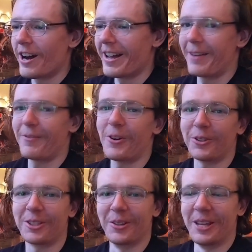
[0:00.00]
I have
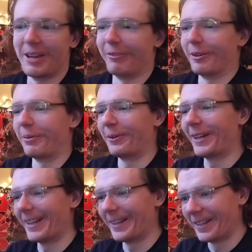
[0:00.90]
also never
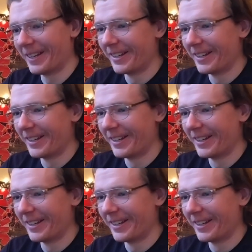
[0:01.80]
played.